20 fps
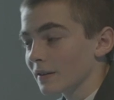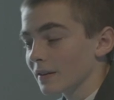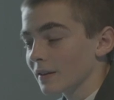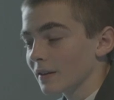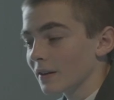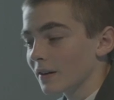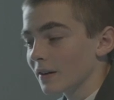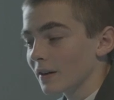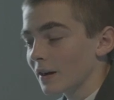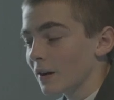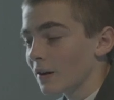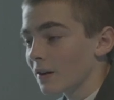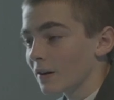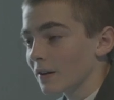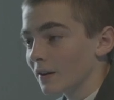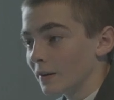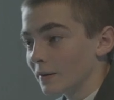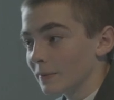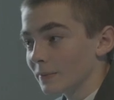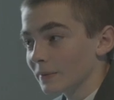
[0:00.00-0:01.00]
No, I,
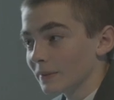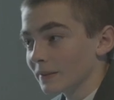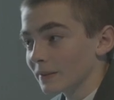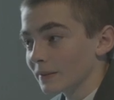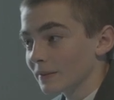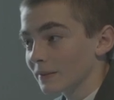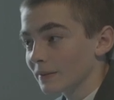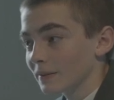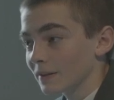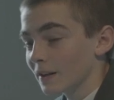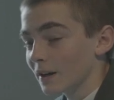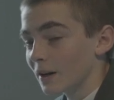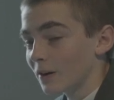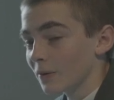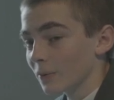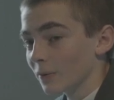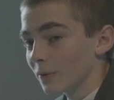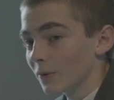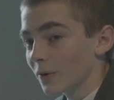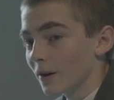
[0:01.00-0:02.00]
I don't
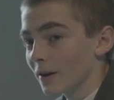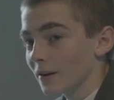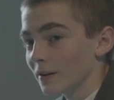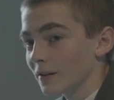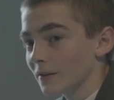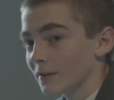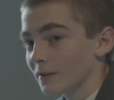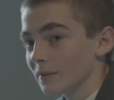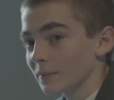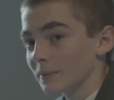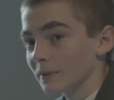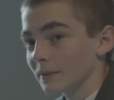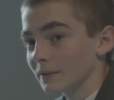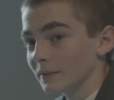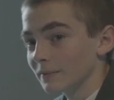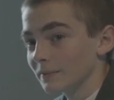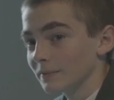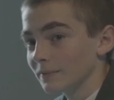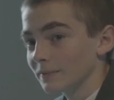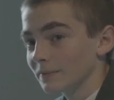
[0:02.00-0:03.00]
regret it. I
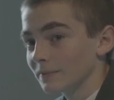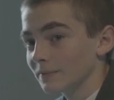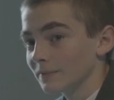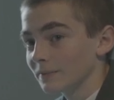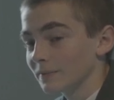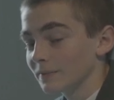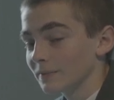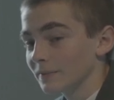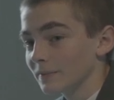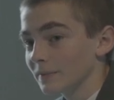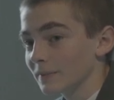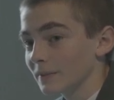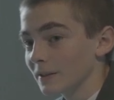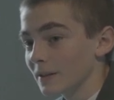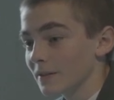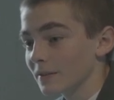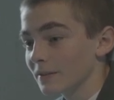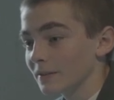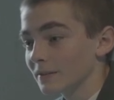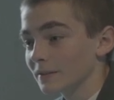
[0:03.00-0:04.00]
mean,
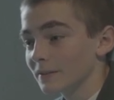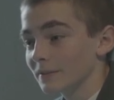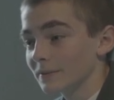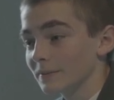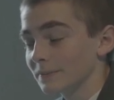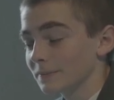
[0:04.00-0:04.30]
it's just.